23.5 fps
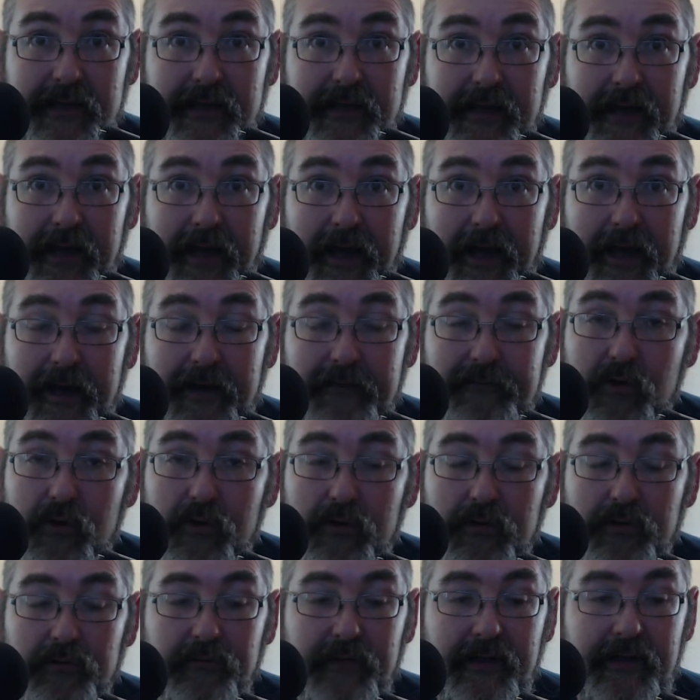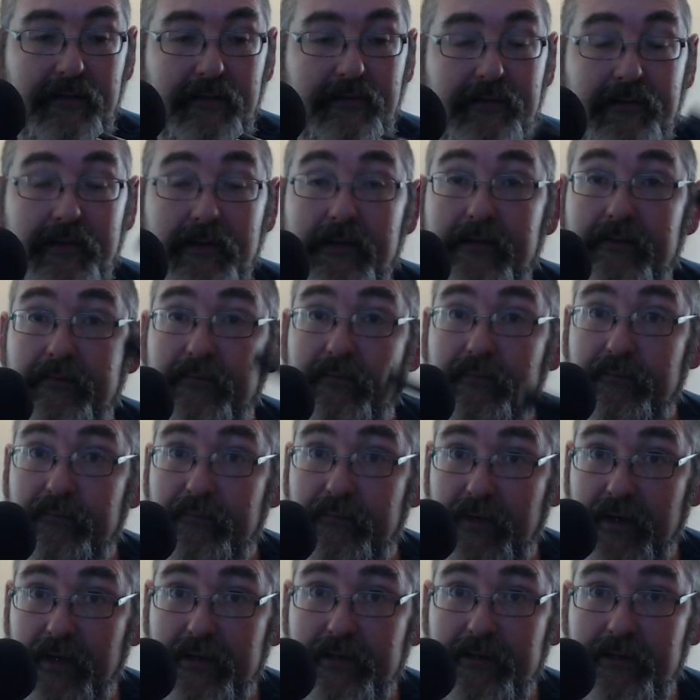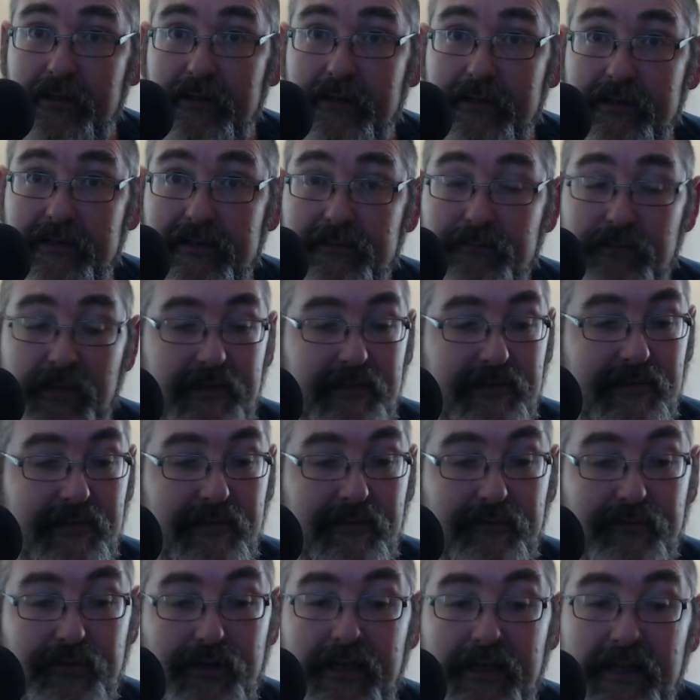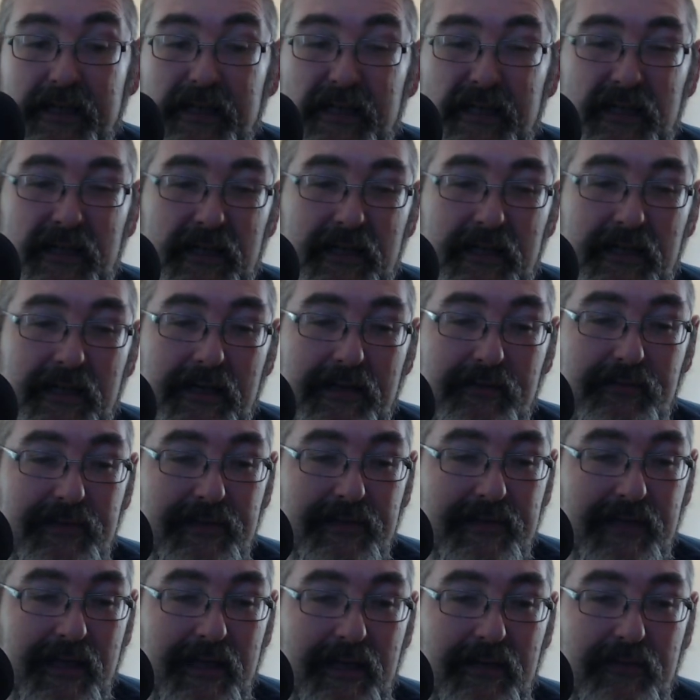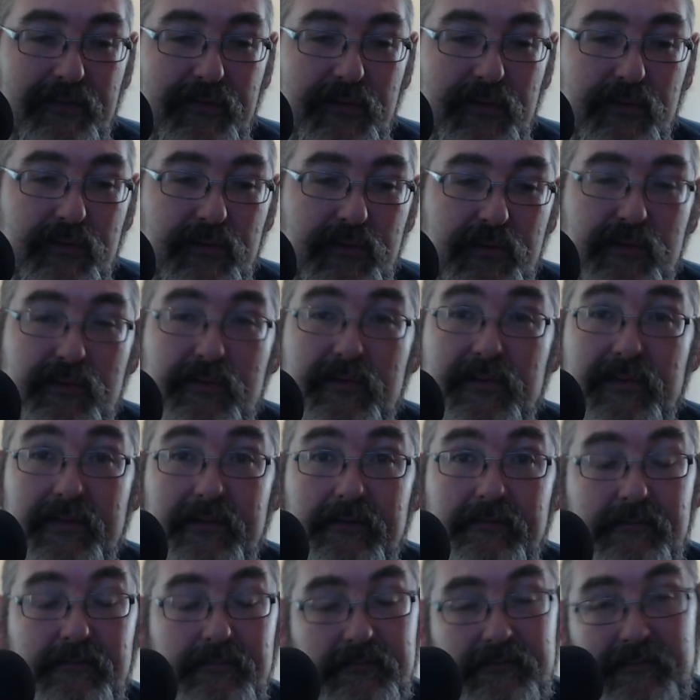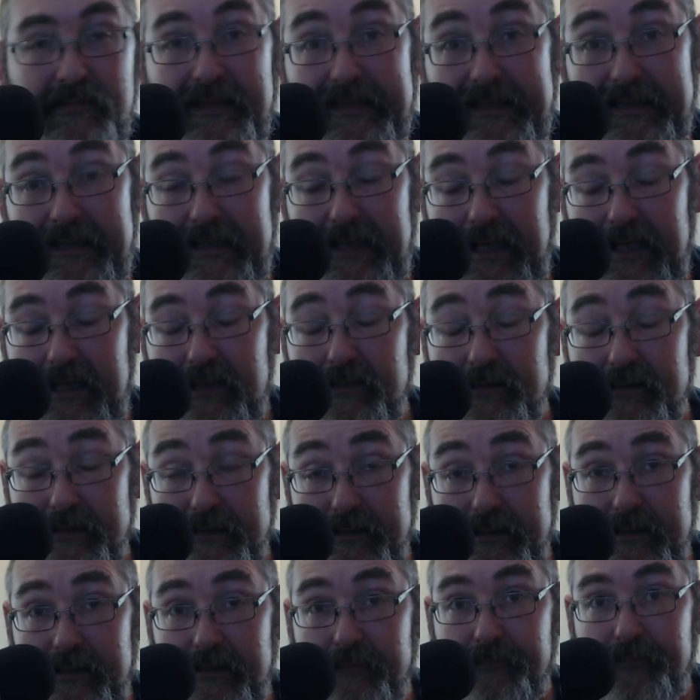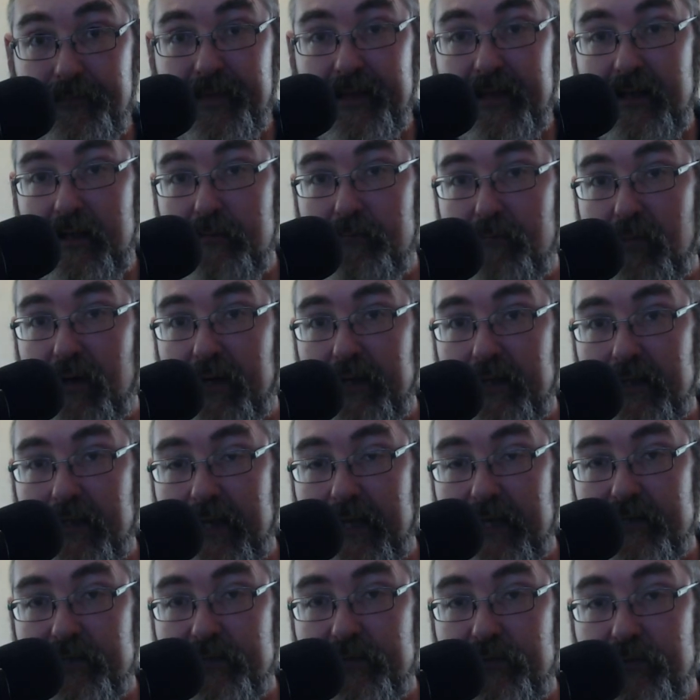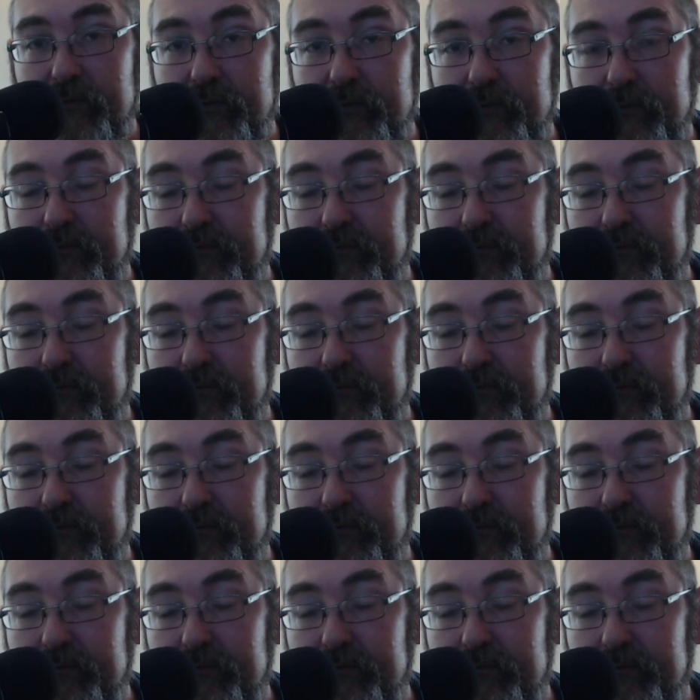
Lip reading: to have all around, very inexpensive, and I would say if you use it daily, it might last you,